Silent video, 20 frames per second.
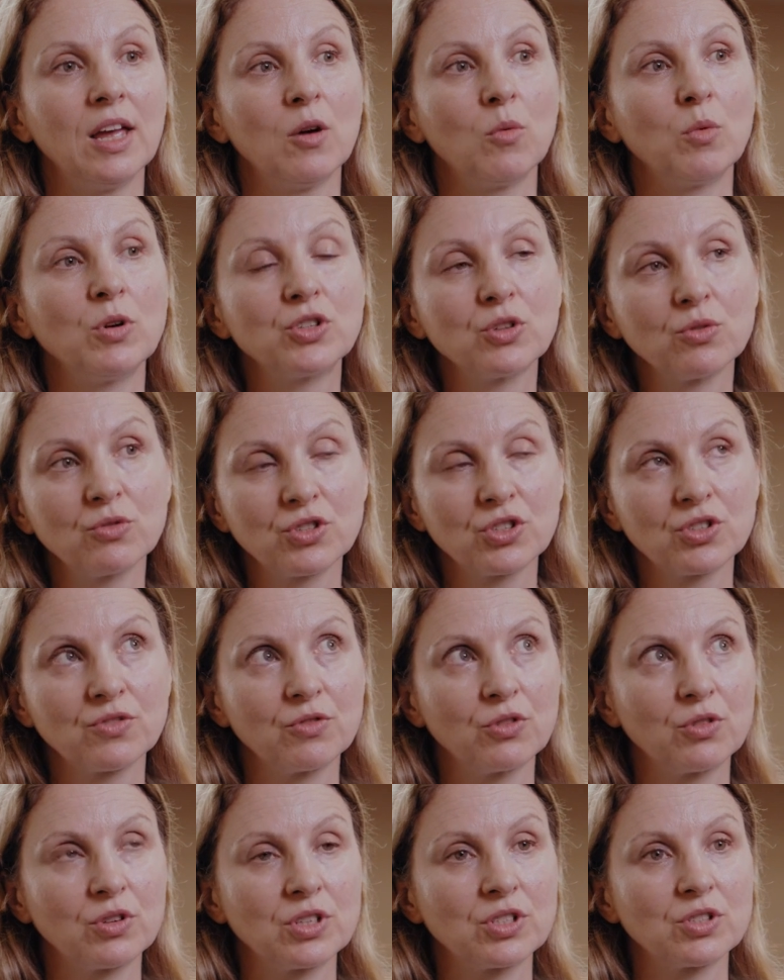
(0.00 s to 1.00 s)
We don't just
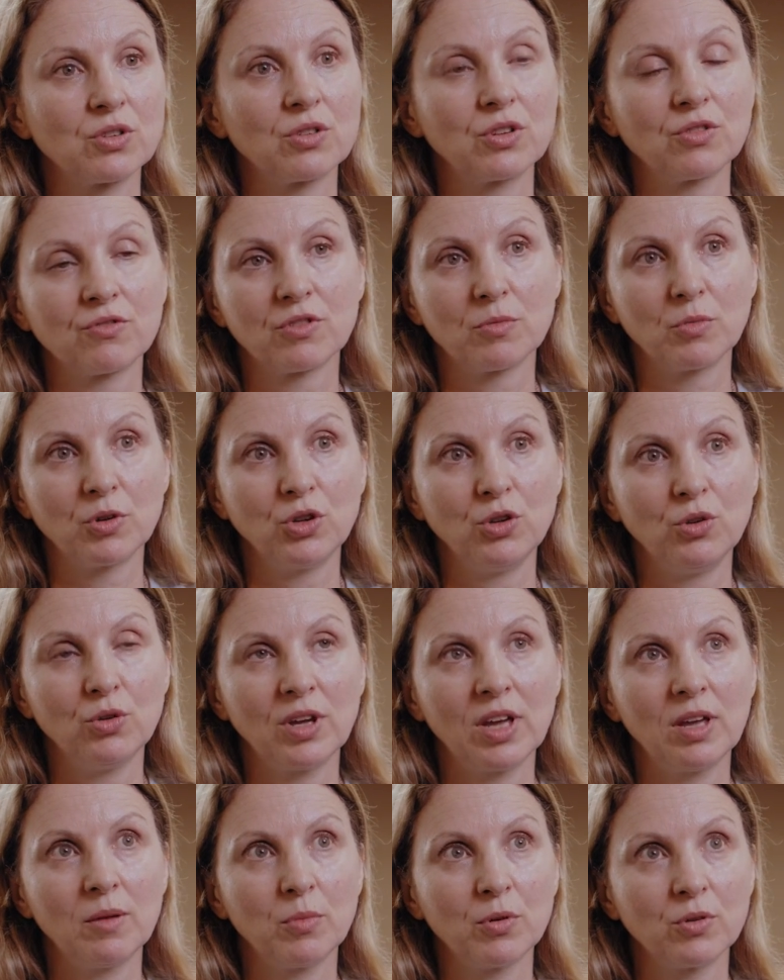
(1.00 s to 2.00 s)
focus on it from a
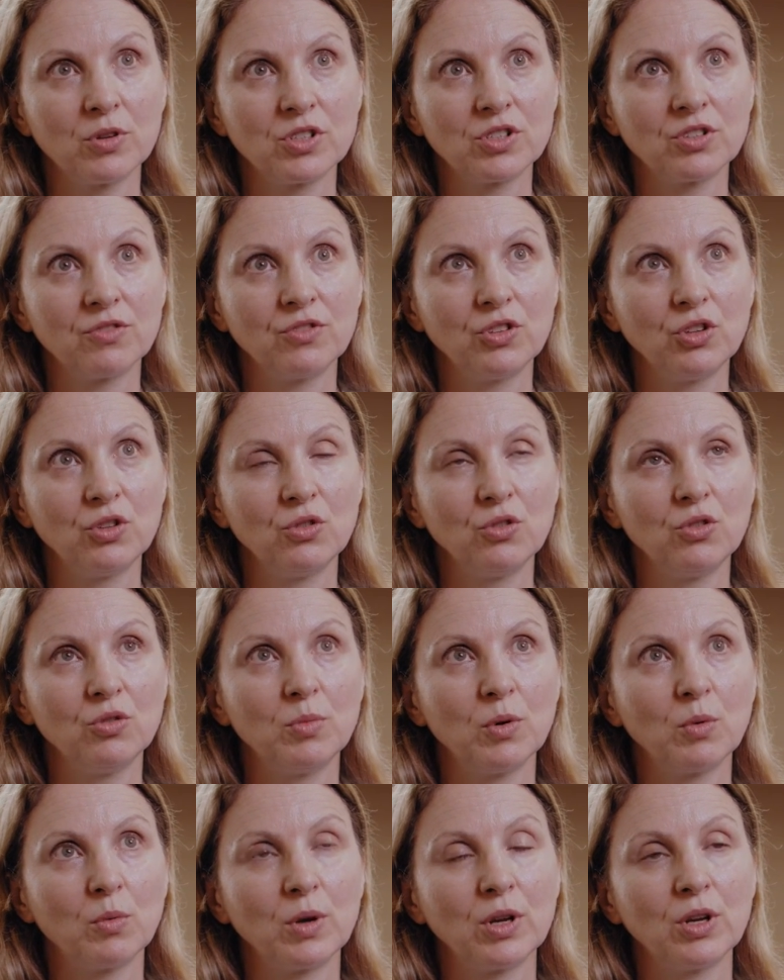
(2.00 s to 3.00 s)
UK point of view,
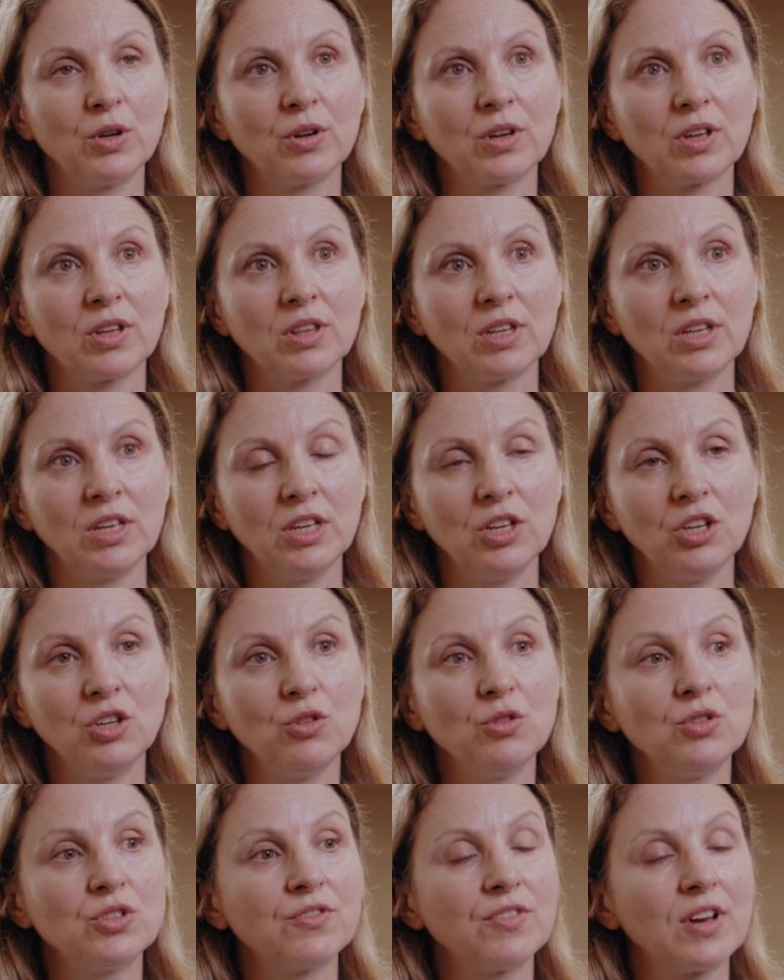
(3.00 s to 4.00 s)
but we look at the
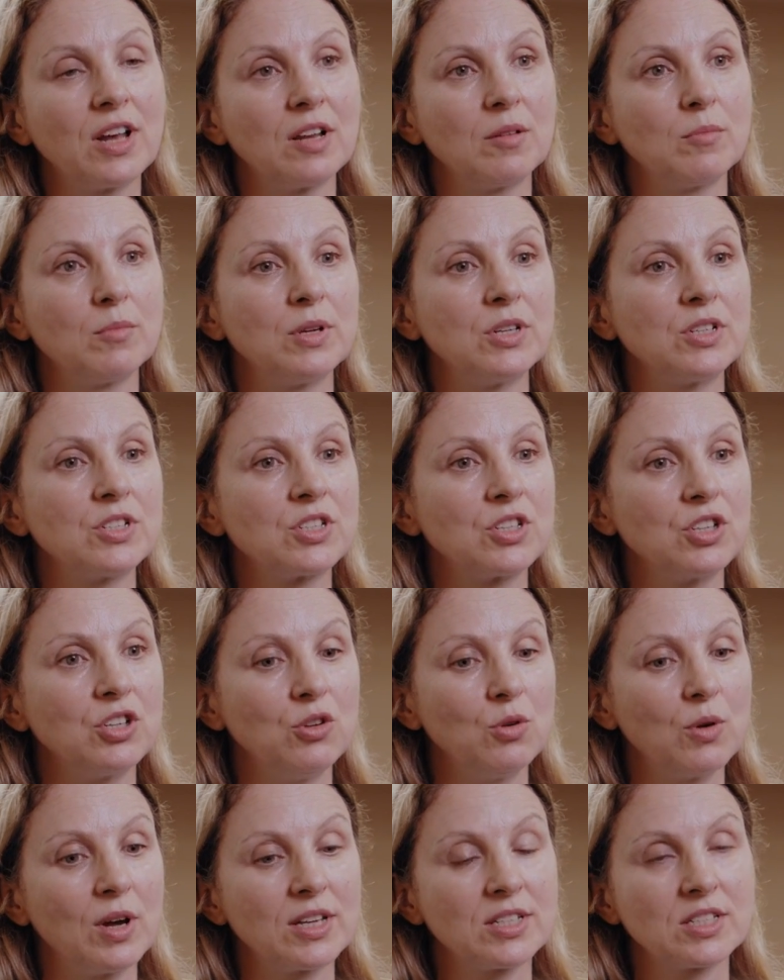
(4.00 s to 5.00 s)
EU development, the
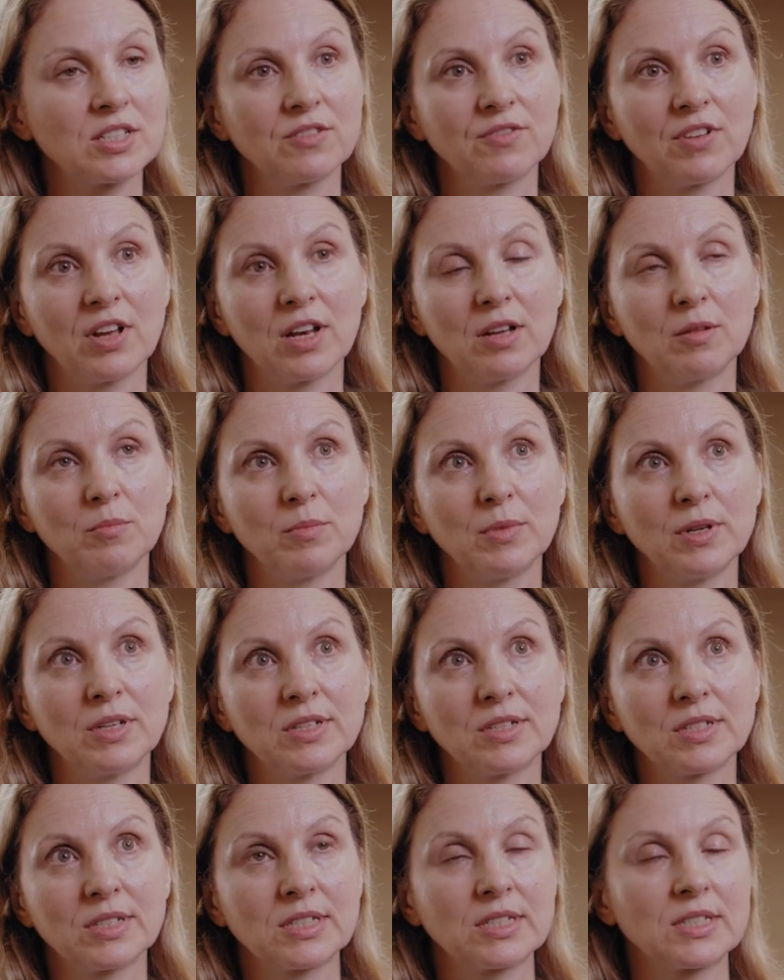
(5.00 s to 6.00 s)
US
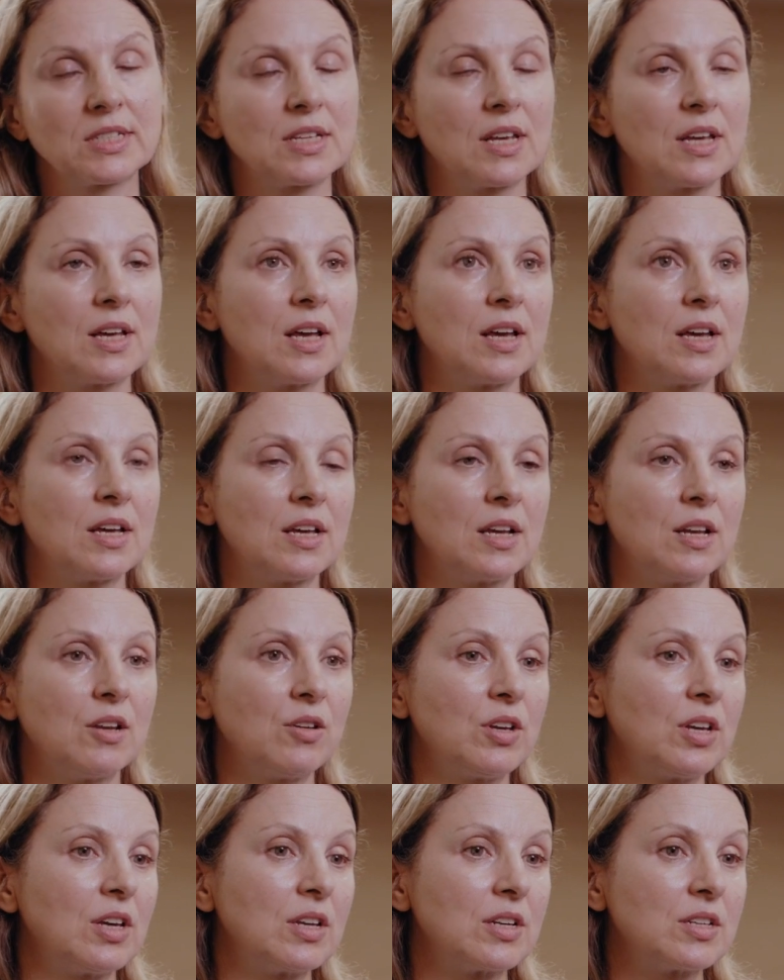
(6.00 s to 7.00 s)
developments,
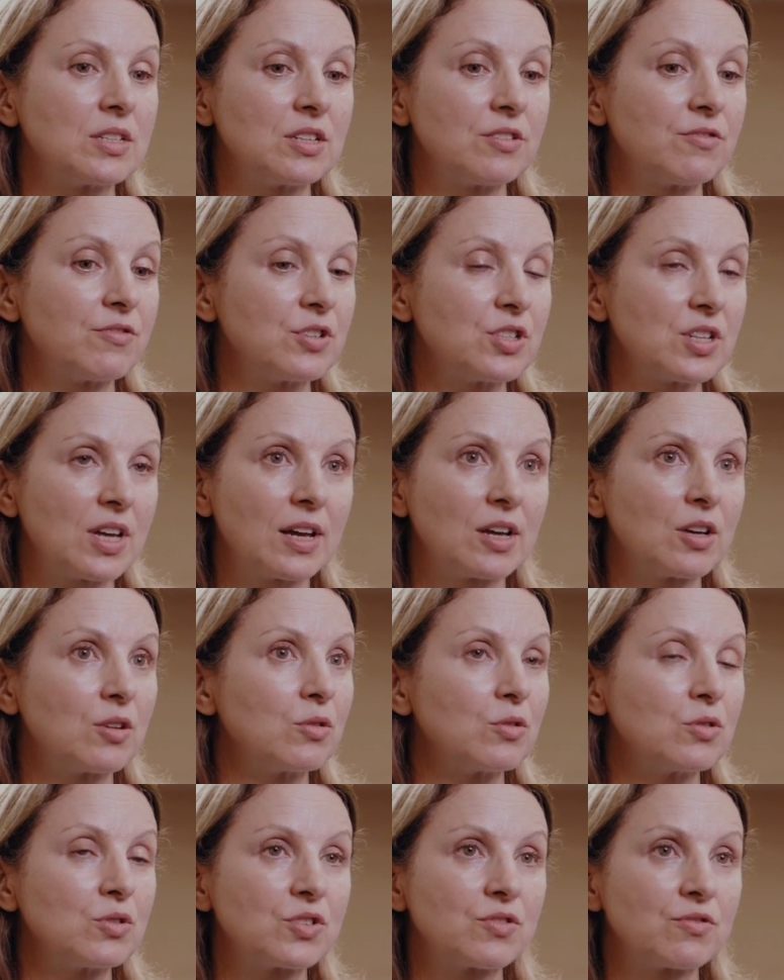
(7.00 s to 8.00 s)
looking at different
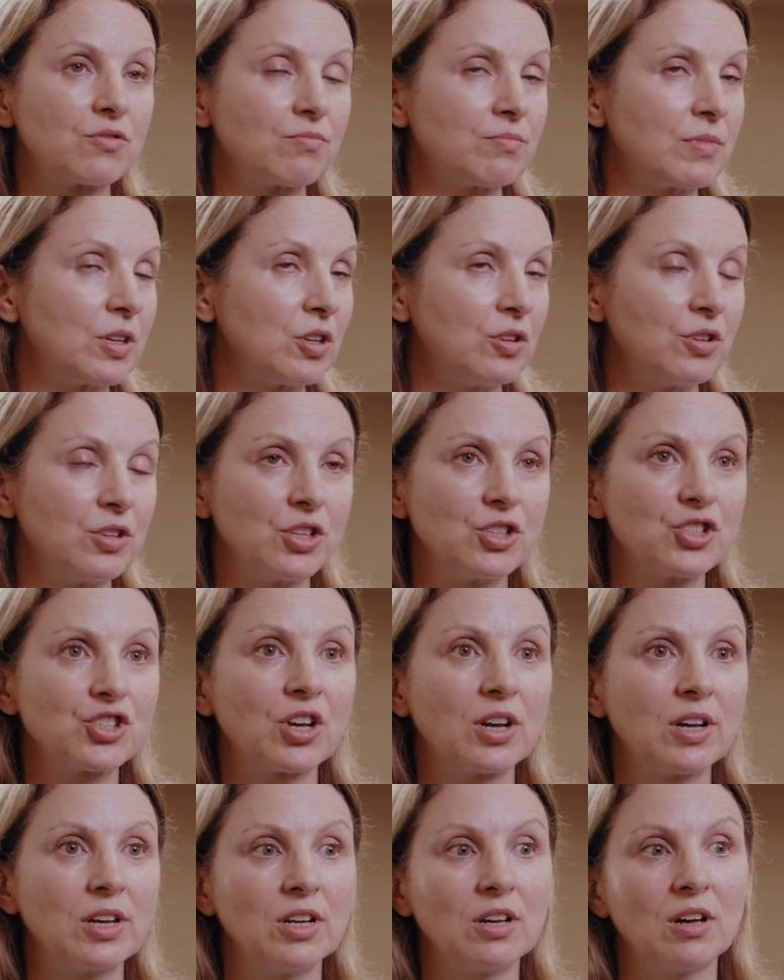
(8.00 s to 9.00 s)
angles, including
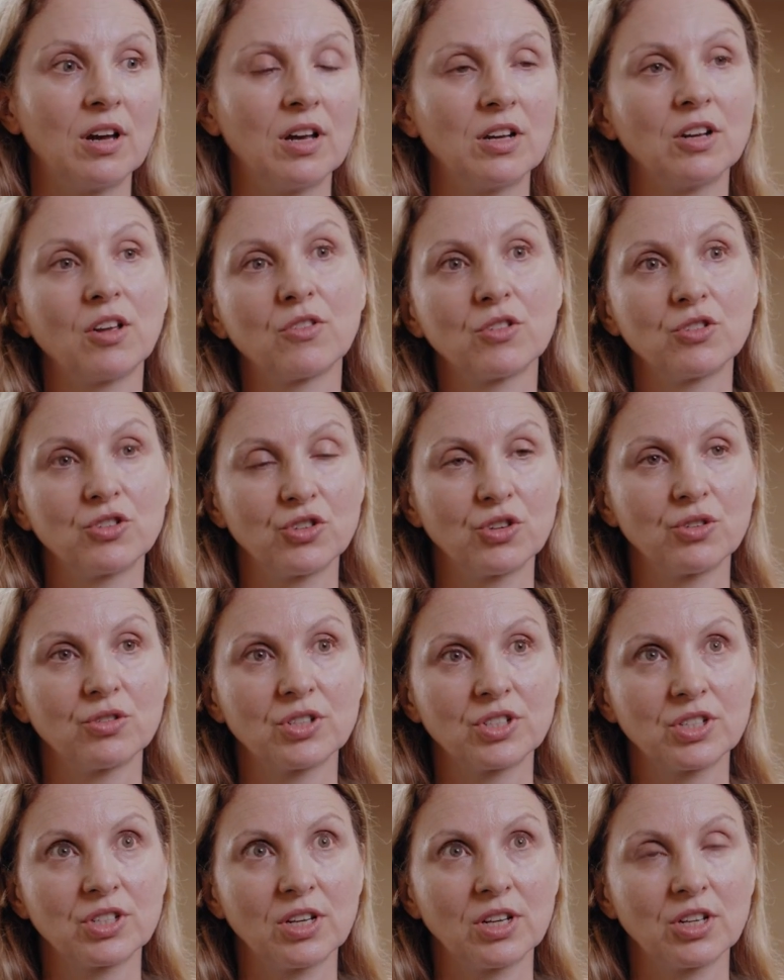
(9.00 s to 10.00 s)
China and other
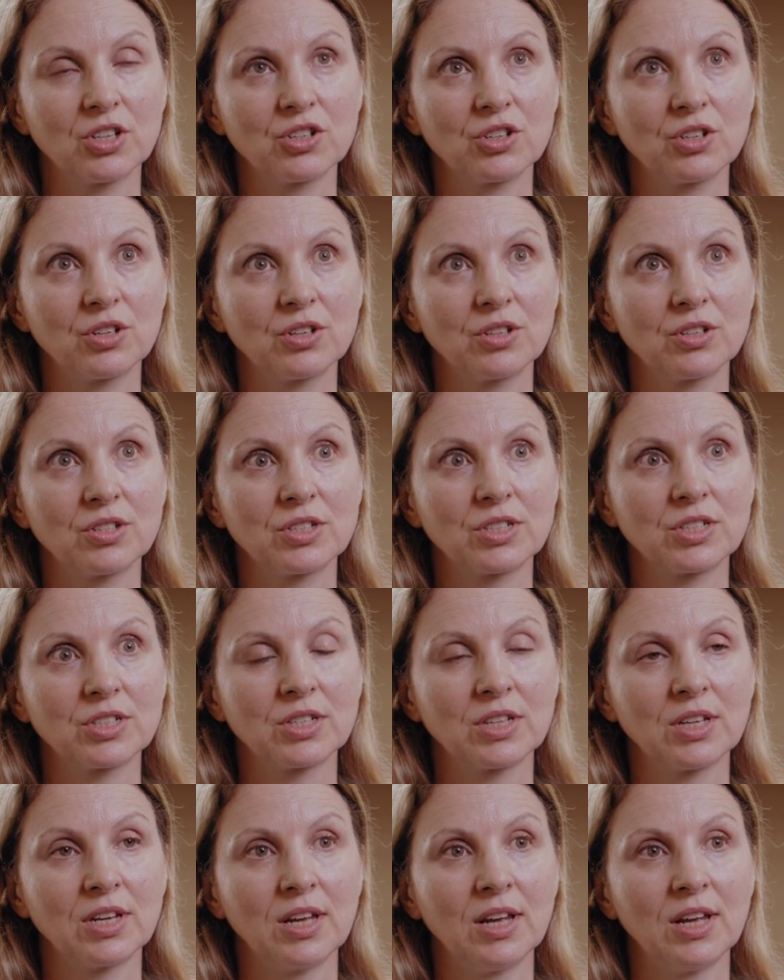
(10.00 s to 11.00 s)
jurisdictions.